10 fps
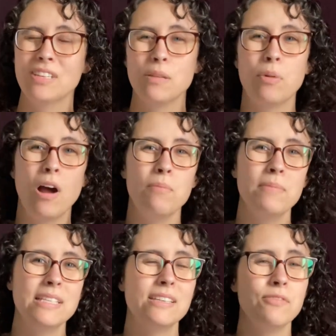The problem
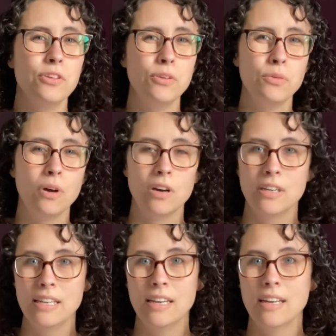is if you are
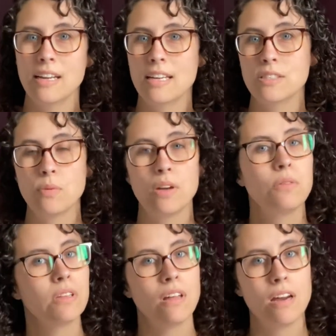knitting a sweater
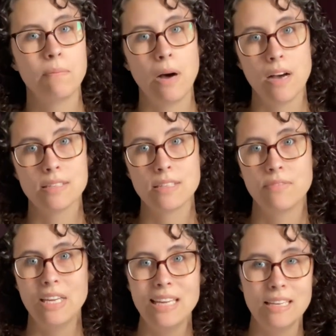with a lot of positive
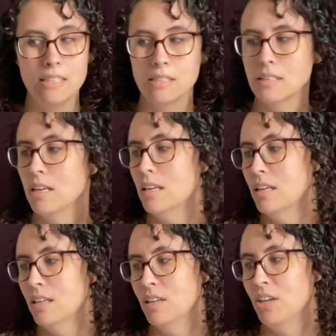ease,
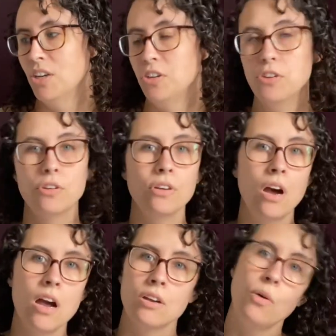you're
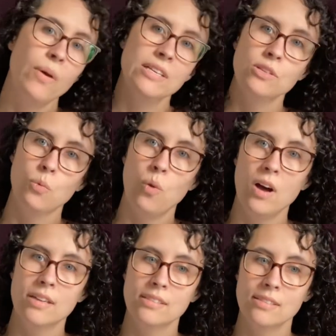not going to
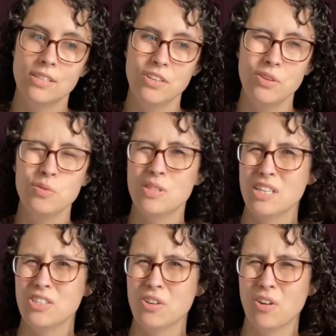want to use
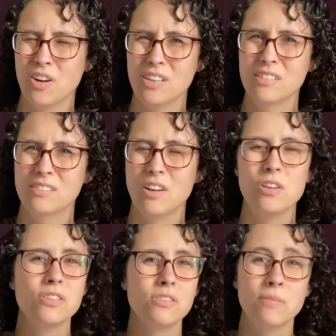this yarn.
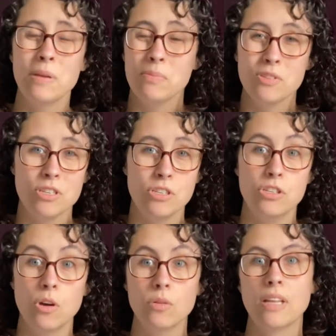Also, some people just
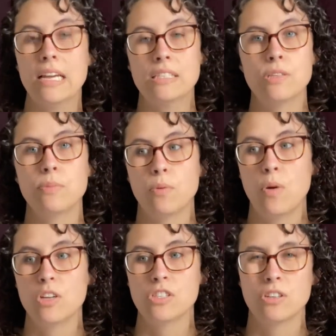don't like
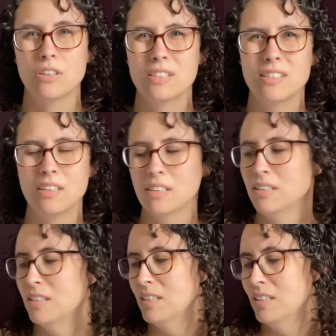superwash yarns.
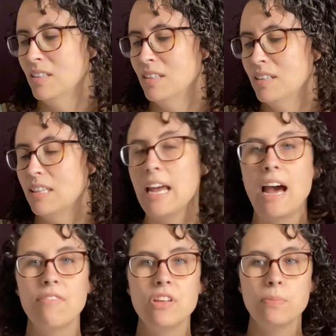They
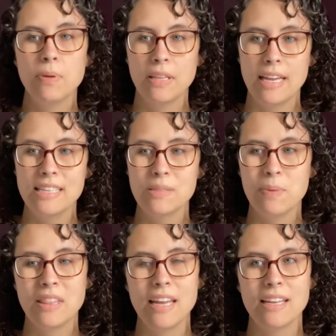have their place,
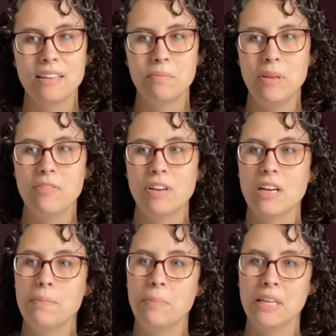but they can be
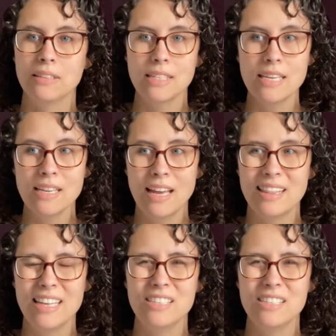very pilly, and